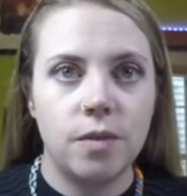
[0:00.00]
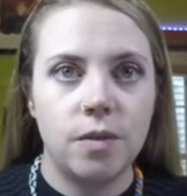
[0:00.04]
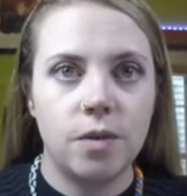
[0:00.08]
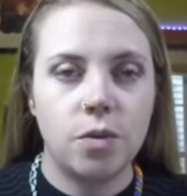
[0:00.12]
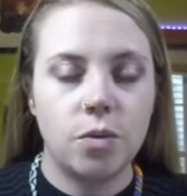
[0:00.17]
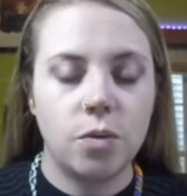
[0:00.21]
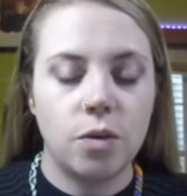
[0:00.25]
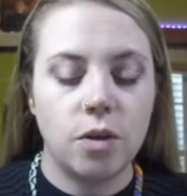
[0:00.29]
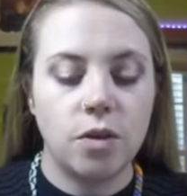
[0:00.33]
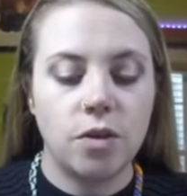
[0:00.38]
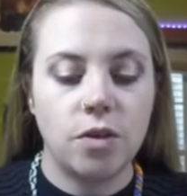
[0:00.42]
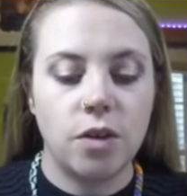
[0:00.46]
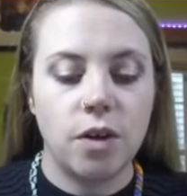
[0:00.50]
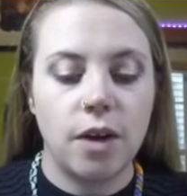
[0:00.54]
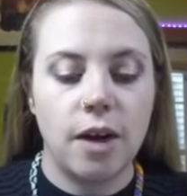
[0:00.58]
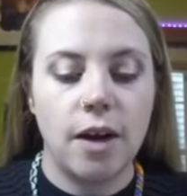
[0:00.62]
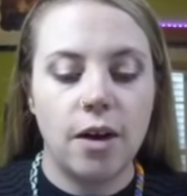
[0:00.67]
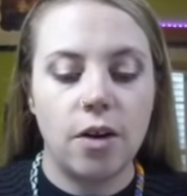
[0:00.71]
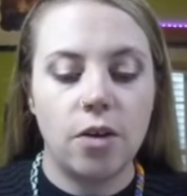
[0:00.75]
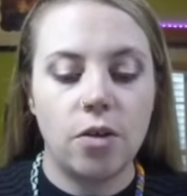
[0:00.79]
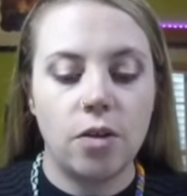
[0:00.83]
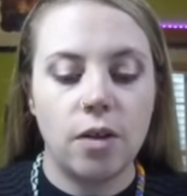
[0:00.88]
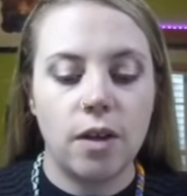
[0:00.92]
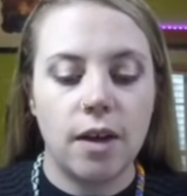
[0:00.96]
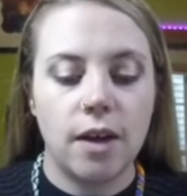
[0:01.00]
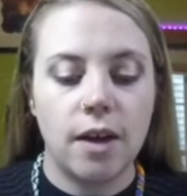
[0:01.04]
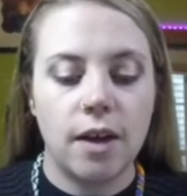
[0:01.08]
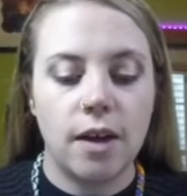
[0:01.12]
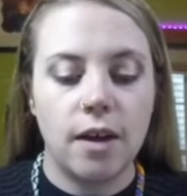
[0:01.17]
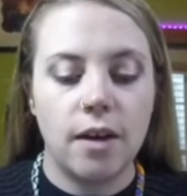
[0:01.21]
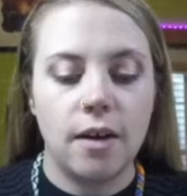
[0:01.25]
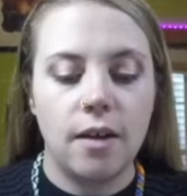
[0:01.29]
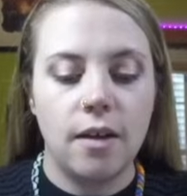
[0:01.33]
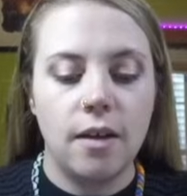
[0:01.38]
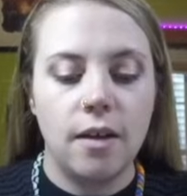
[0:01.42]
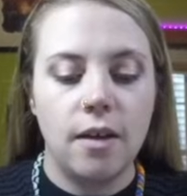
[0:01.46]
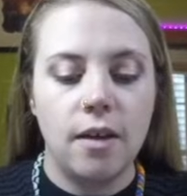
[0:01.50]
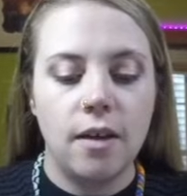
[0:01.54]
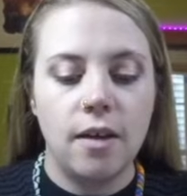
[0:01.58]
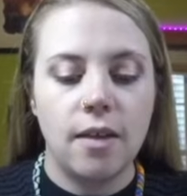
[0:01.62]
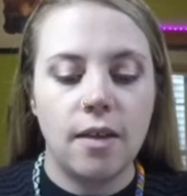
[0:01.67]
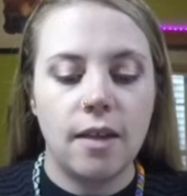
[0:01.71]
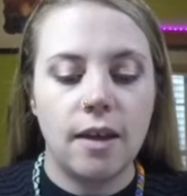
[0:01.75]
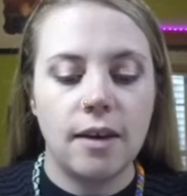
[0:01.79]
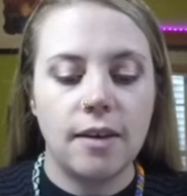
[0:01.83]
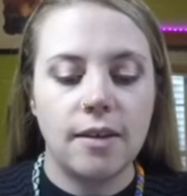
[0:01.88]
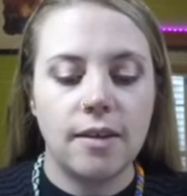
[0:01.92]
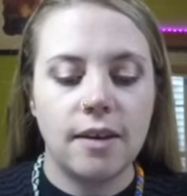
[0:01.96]
towards your hairline,
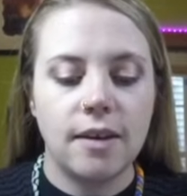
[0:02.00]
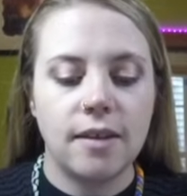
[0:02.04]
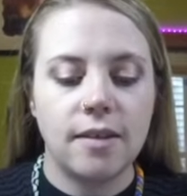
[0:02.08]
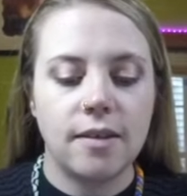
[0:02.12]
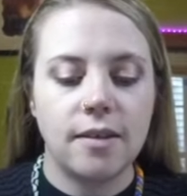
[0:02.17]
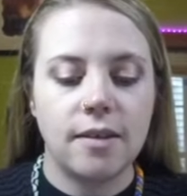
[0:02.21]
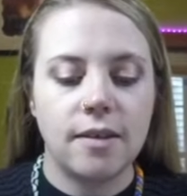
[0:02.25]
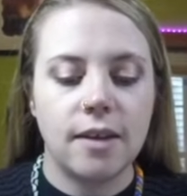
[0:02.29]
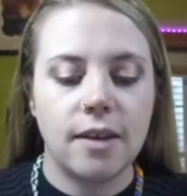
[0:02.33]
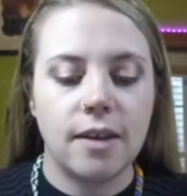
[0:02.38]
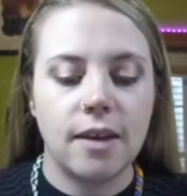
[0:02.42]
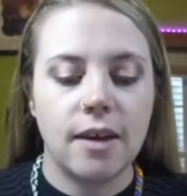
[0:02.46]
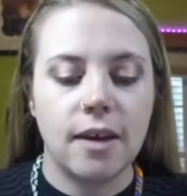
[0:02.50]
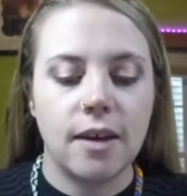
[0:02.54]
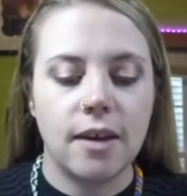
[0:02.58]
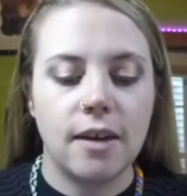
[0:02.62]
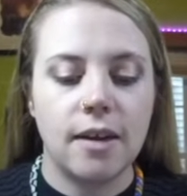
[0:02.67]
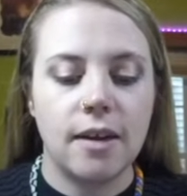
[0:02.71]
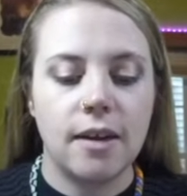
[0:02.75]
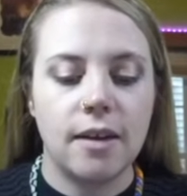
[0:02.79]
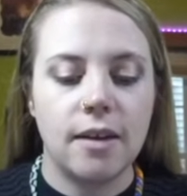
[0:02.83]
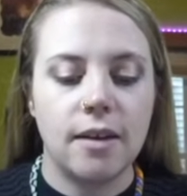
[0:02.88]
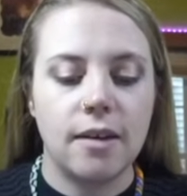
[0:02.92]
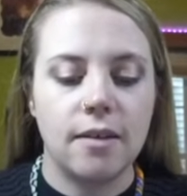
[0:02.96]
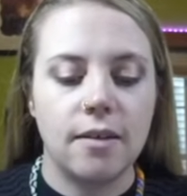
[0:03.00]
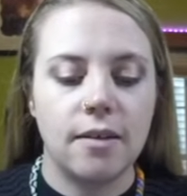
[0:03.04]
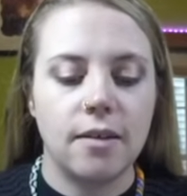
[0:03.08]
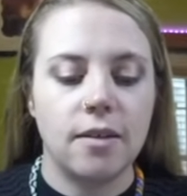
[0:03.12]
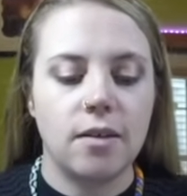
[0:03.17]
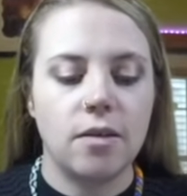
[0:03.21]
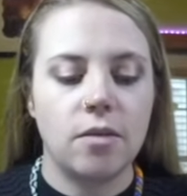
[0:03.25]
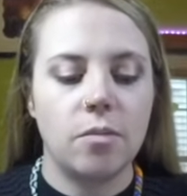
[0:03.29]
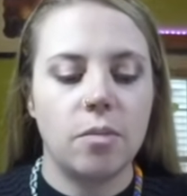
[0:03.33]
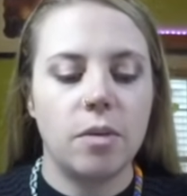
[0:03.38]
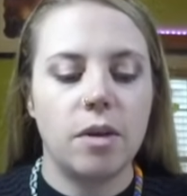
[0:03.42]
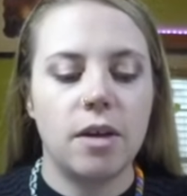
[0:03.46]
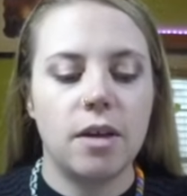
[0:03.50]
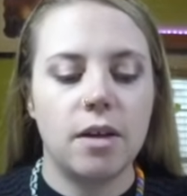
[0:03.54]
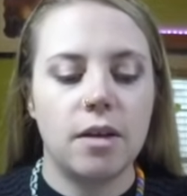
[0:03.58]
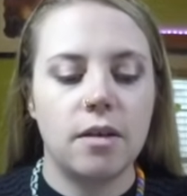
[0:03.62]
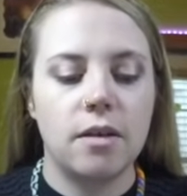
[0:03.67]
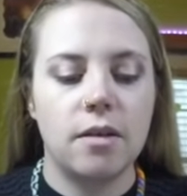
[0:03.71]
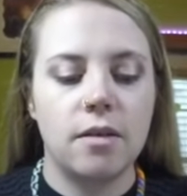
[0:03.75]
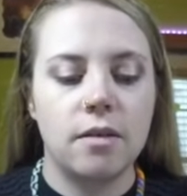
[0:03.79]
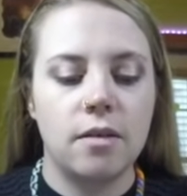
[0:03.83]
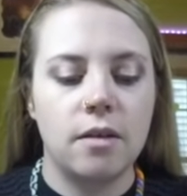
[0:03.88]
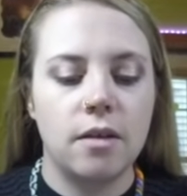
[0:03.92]
that tends to cut in a little bit.